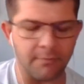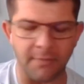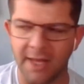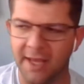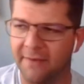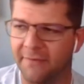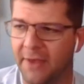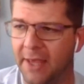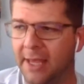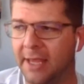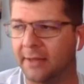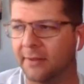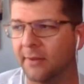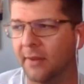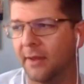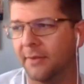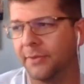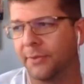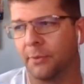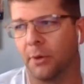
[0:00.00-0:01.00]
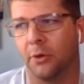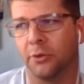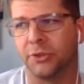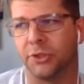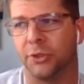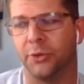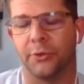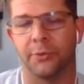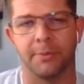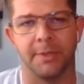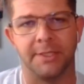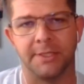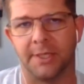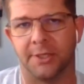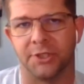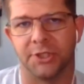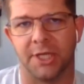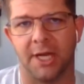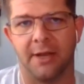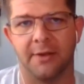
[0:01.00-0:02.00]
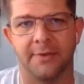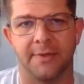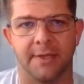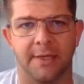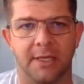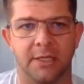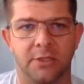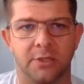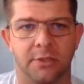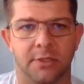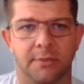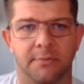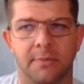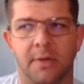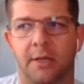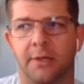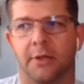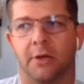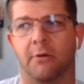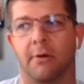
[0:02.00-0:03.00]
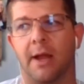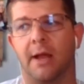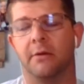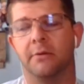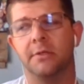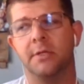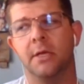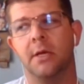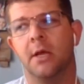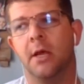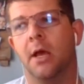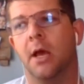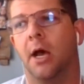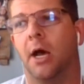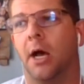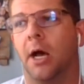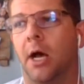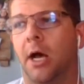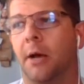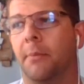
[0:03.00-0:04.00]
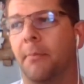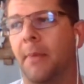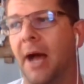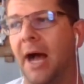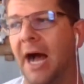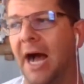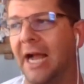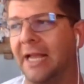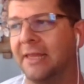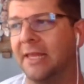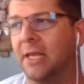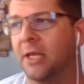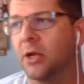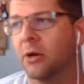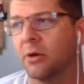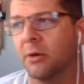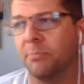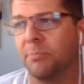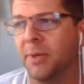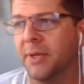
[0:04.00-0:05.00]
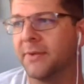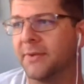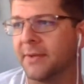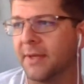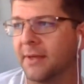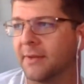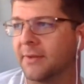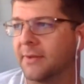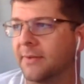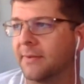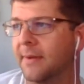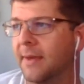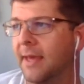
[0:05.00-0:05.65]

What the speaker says: If he can throw 2-3 touchdowns and get you some on the ground, I think you're in business.